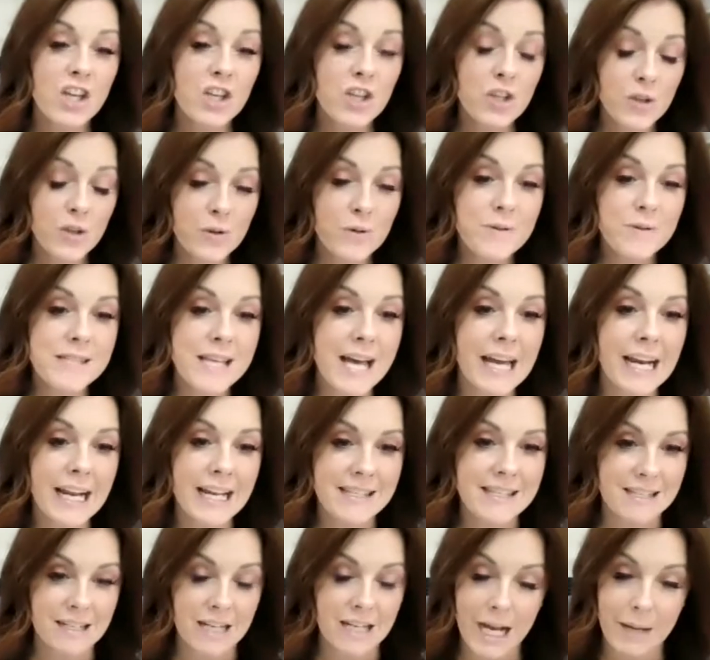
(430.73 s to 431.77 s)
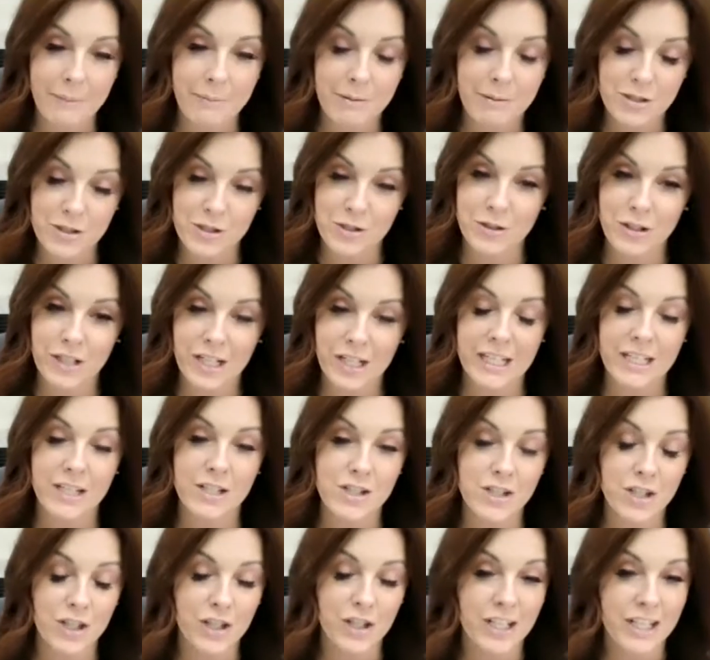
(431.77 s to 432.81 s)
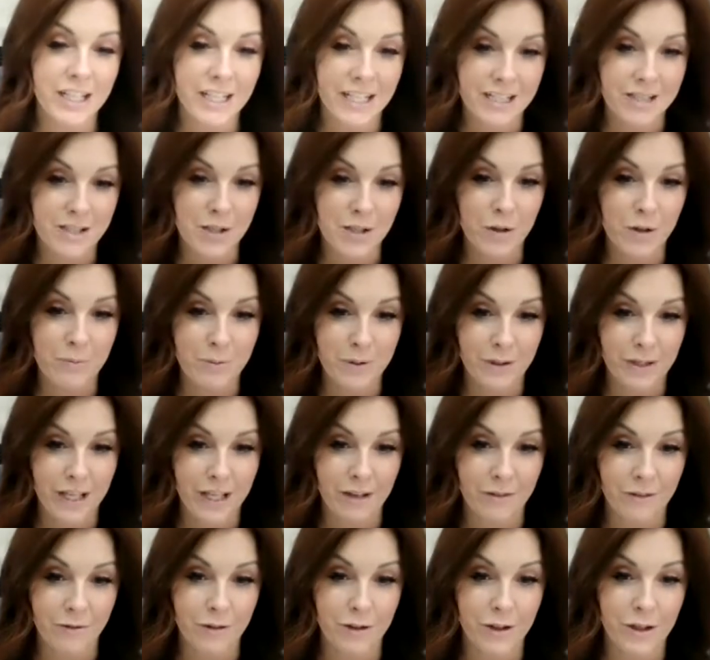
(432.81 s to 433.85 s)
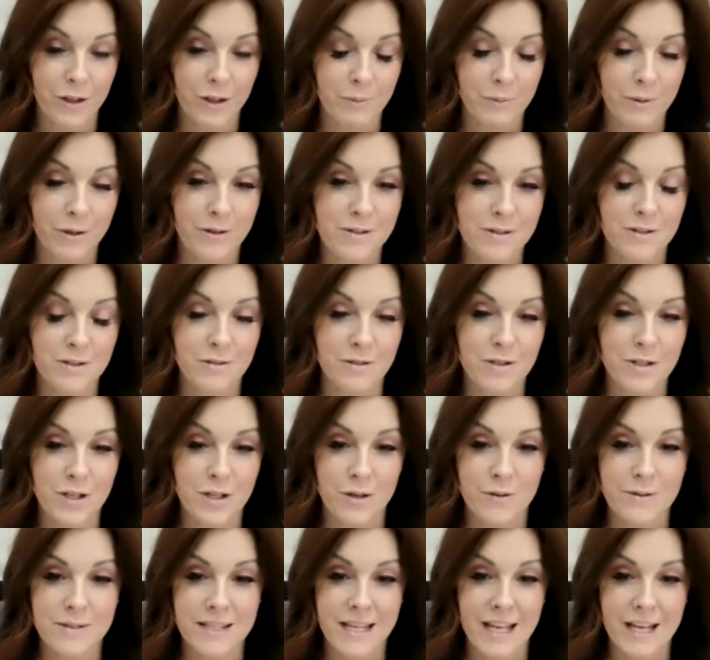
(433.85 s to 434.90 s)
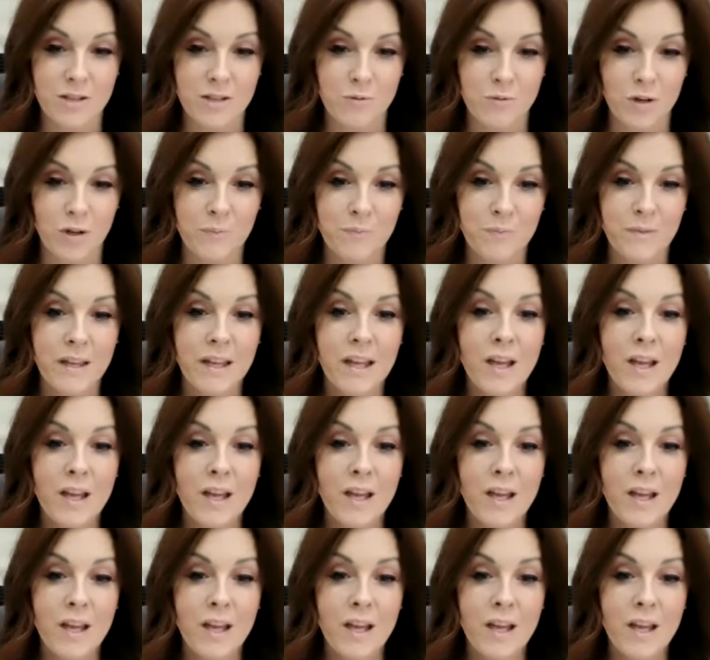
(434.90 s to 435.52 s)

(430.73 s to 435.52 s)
use that as an opportunity to turn it into a booking for your personal show schedule.